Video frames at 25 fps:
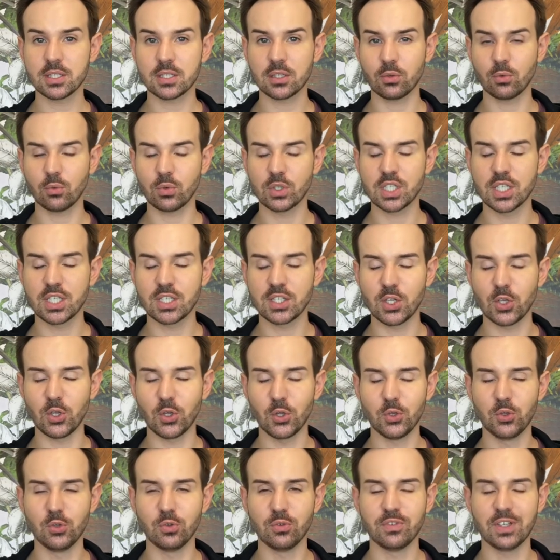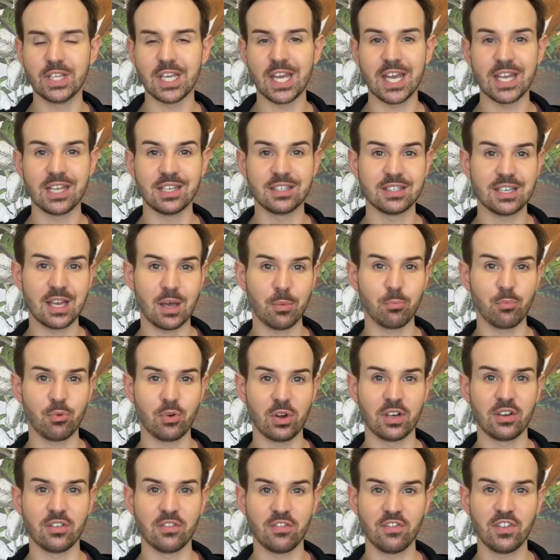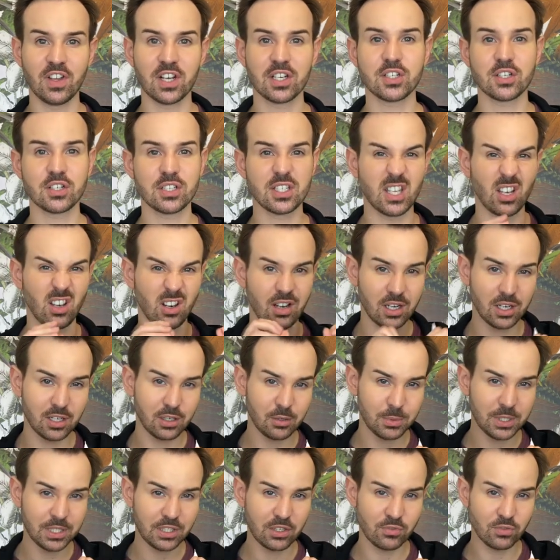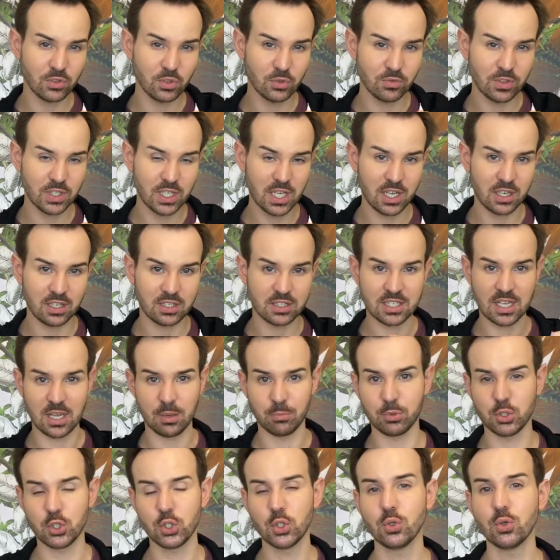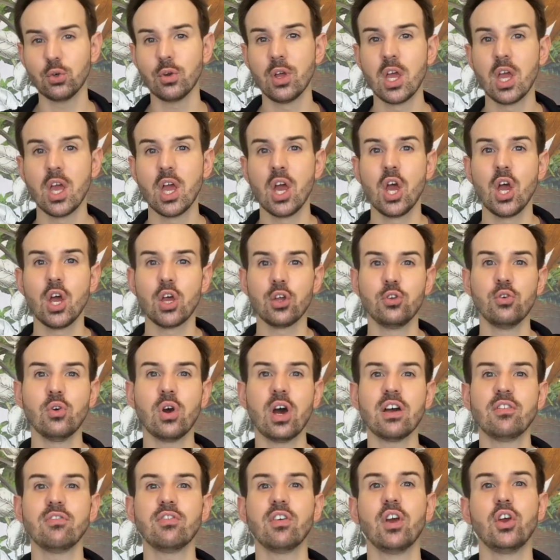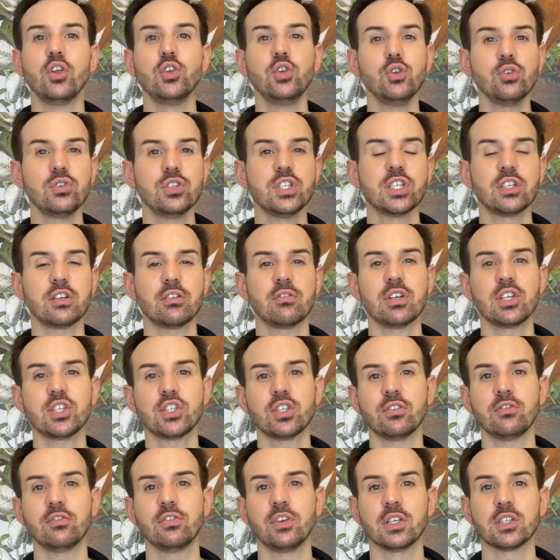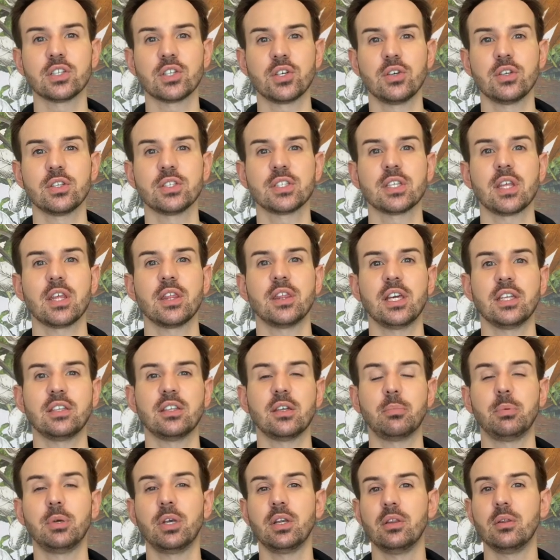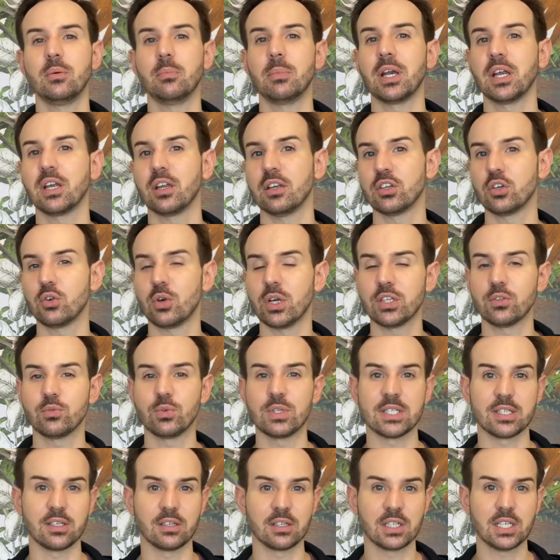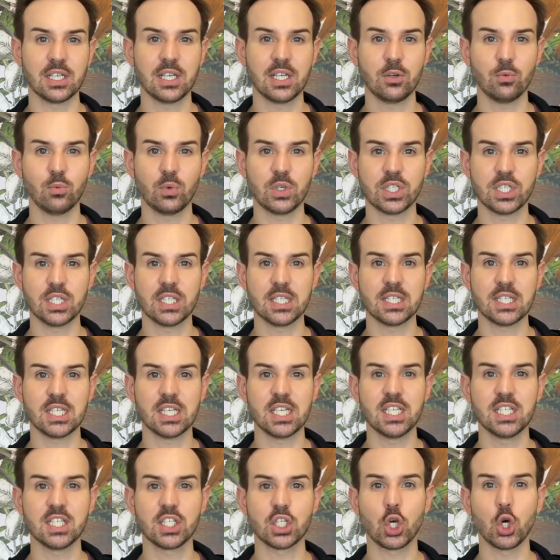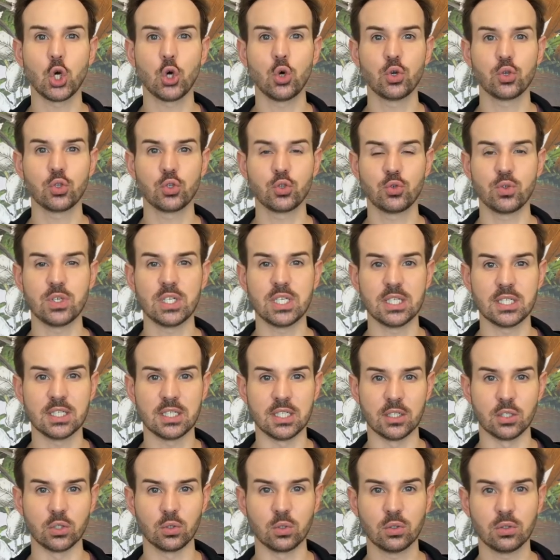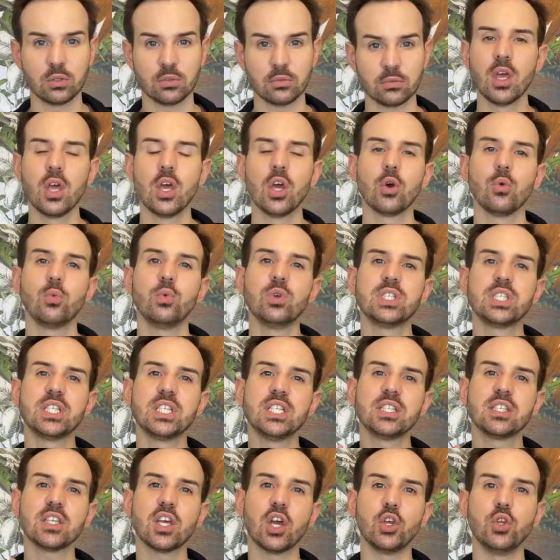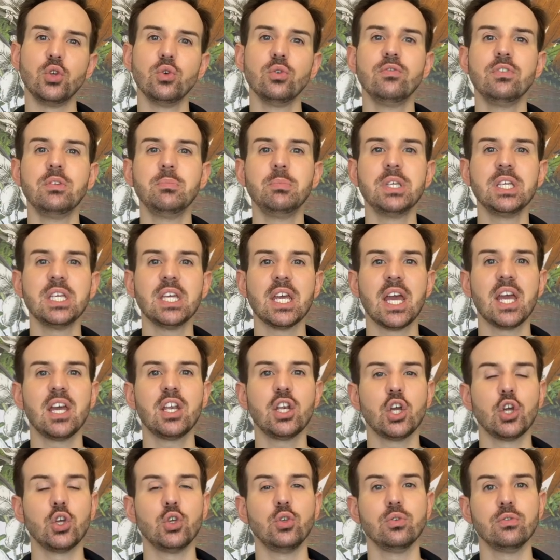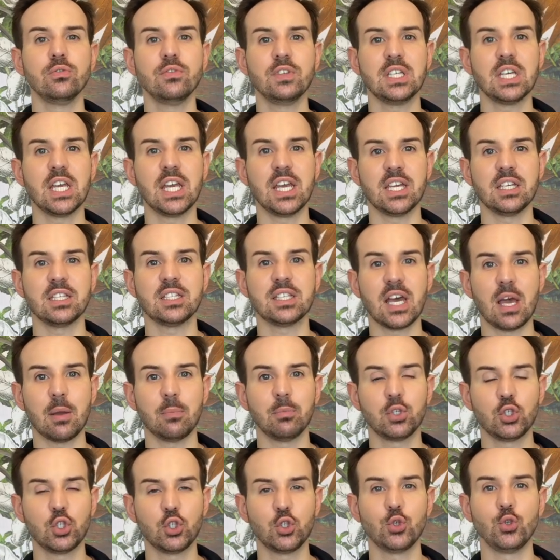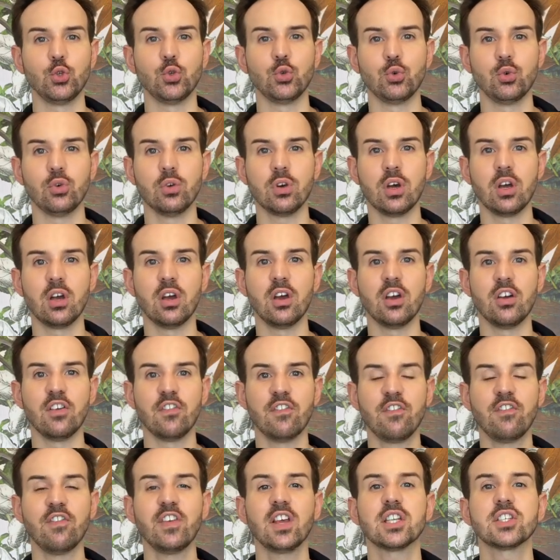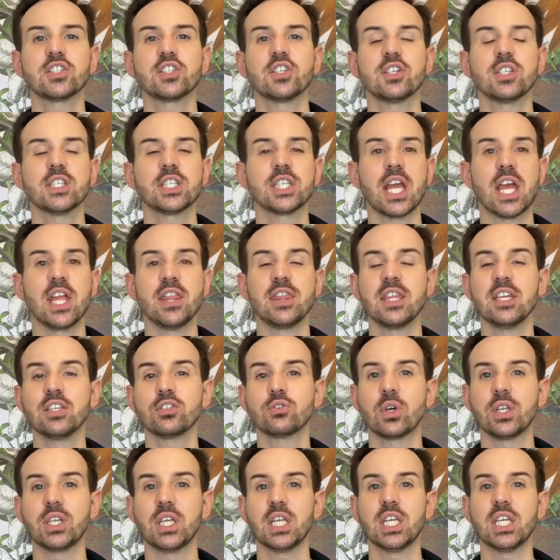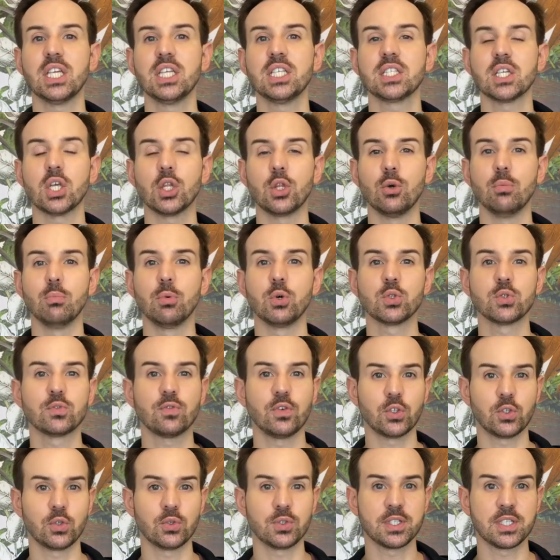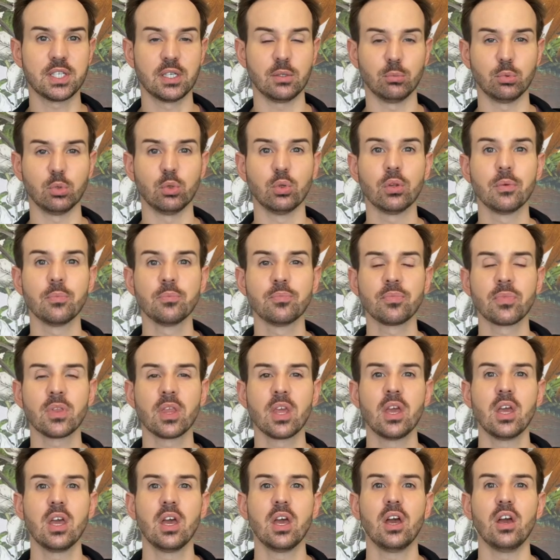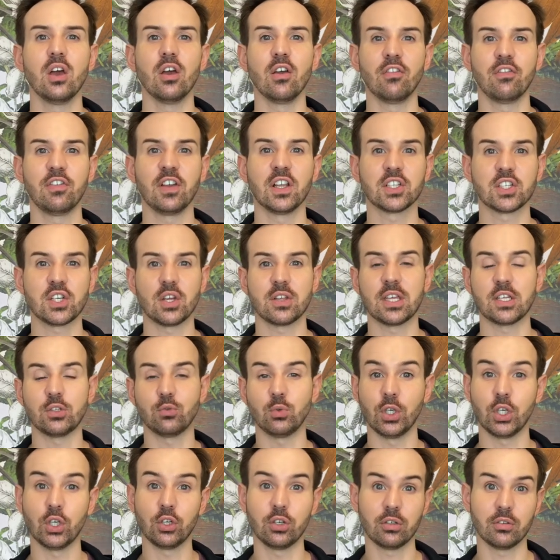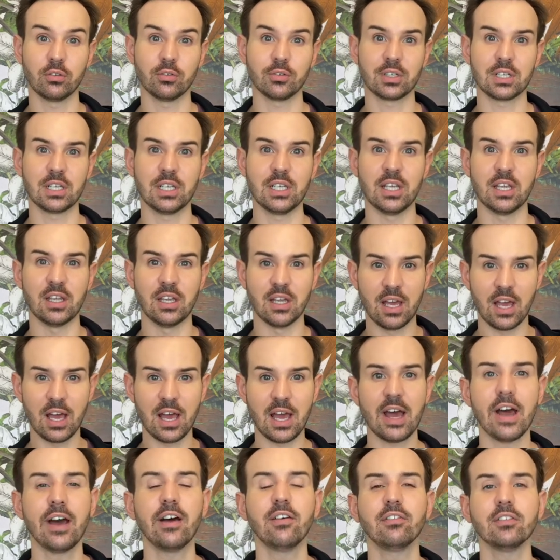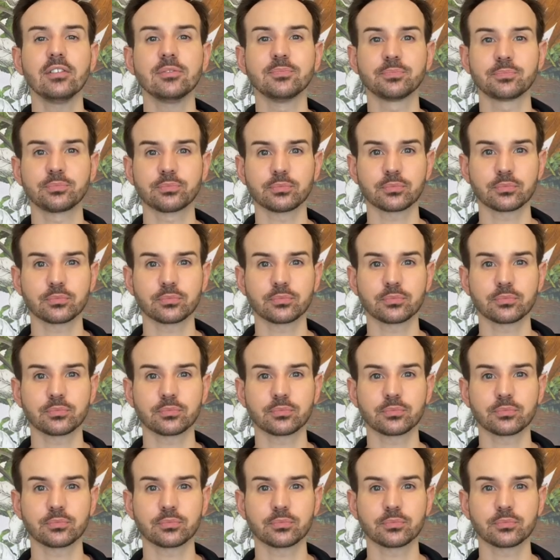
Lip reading: which is a UVA type 1 filters and a little bit of UVA type 2. You have a new generation filters that appear on the market quite recently, which is Isco-trizinol, which is a UVB and a UVA type 2 filters, and this one is the most photostable filter that we currently have.